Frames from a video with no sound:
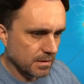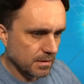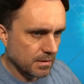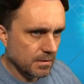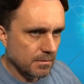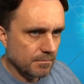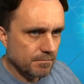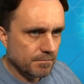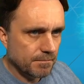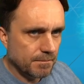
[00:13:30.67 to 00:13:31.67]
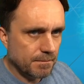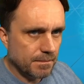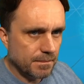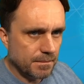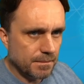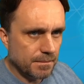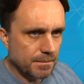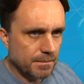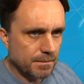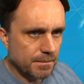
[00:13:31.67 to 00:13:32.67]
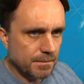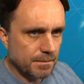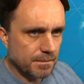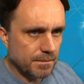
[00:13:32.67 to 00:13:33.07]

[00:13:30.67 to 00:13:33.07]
Nothing is said.